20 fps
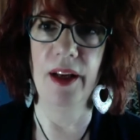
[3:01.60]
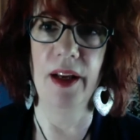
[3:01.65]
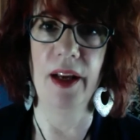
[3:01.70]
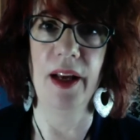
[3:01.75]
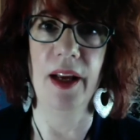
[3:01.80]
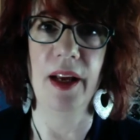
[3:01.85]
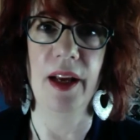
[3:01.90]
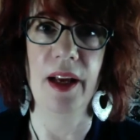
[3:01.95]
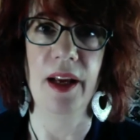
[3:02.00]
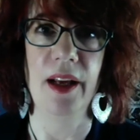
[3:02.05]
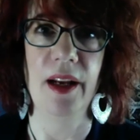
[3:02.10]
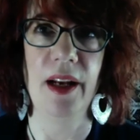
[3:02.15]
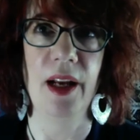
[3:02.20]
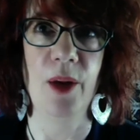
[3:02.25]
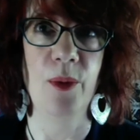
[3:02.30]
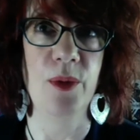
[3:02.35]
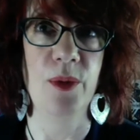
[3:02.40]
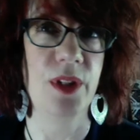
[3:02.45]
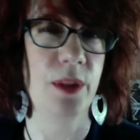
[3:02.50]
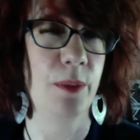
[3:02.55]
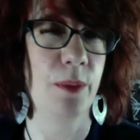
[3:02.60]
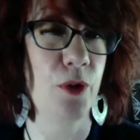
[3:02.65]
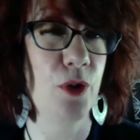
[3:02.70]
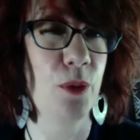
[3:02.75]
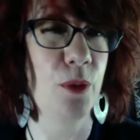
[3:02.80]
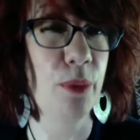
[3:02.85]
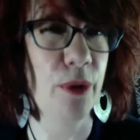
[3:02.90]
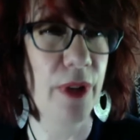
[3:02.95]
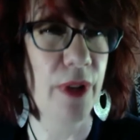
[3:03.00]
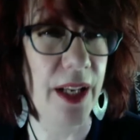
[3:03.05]
and I was able to
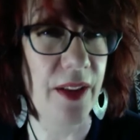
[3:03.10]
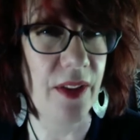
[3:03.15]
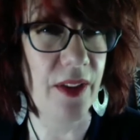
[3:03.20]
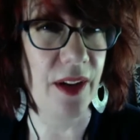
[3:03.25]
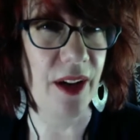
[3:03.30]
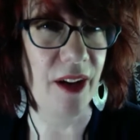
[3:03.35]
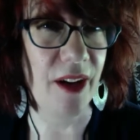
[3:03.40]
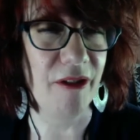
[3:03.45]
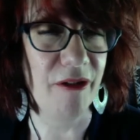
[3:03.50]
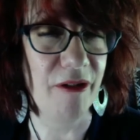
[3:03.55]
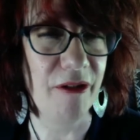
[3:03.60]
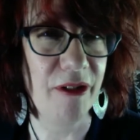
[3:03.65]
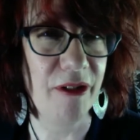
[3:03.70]
breathe enough